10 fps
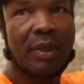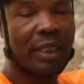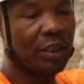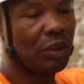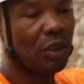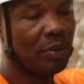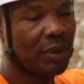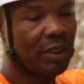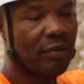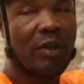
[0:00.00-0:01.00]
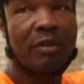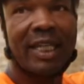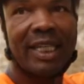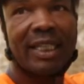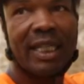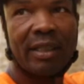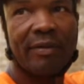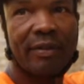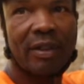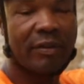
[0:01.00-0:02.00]
and it stops it rotating any
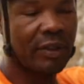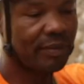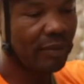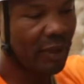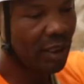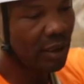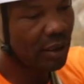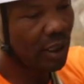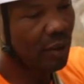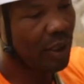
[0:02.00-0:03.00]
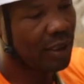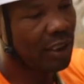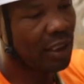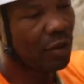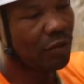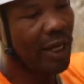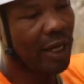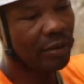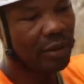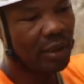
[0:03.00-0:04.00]
further. So as this goes
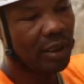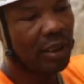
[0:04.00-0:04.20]
round,